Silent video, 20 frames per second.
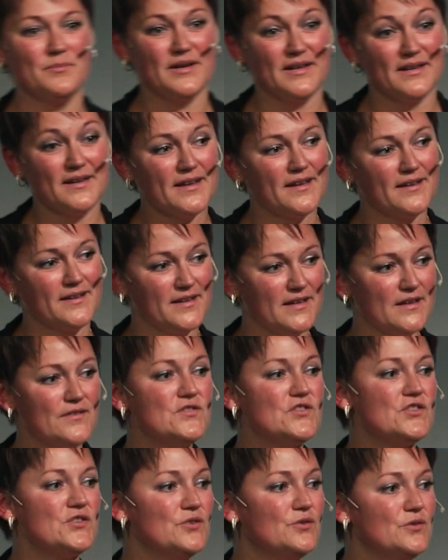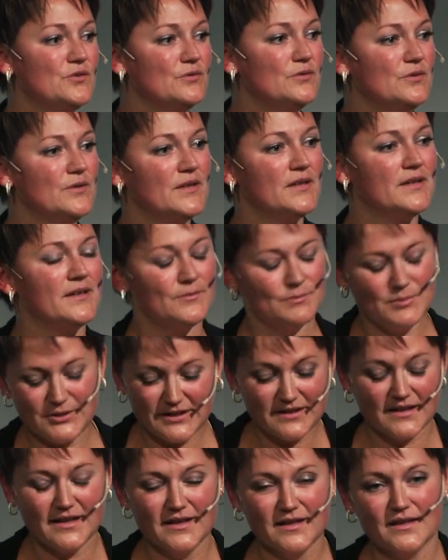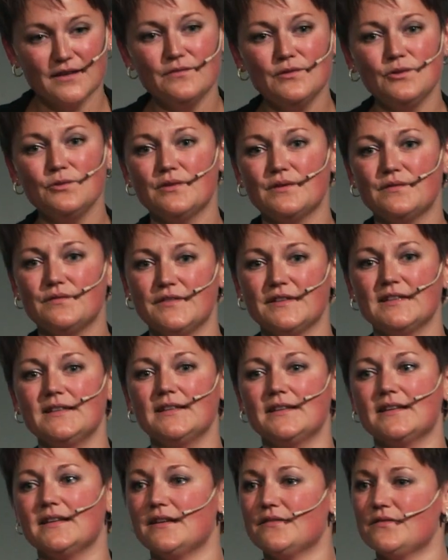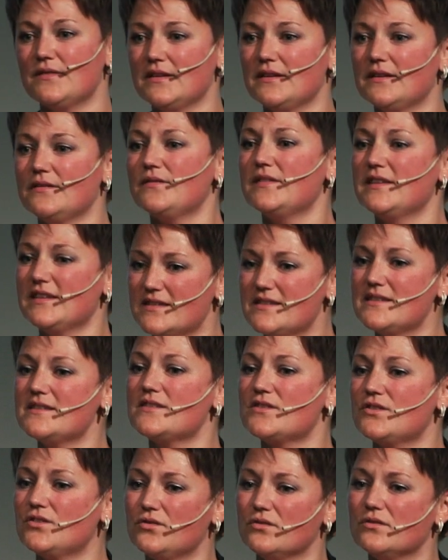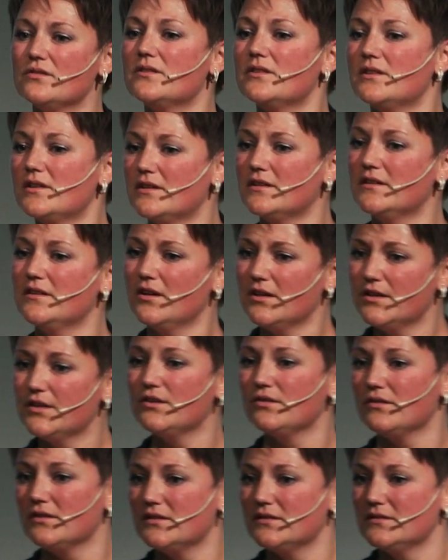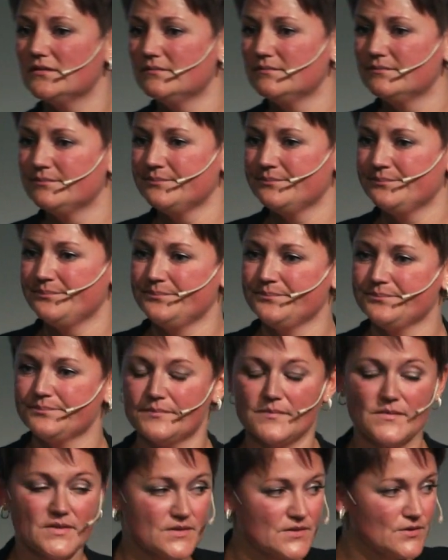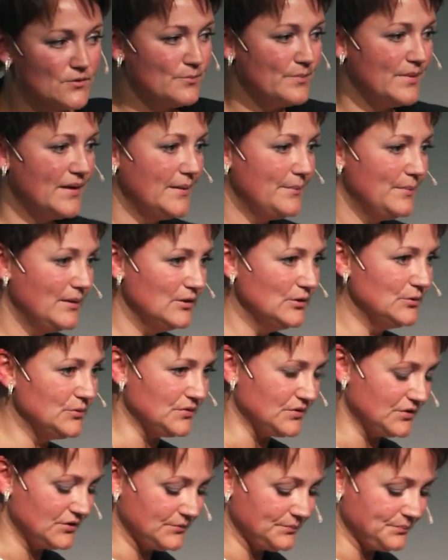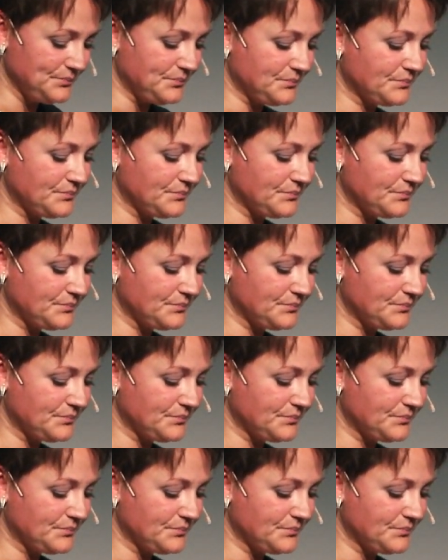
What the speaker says: but it can give you a feeling if this is good or not good. So buy balloons.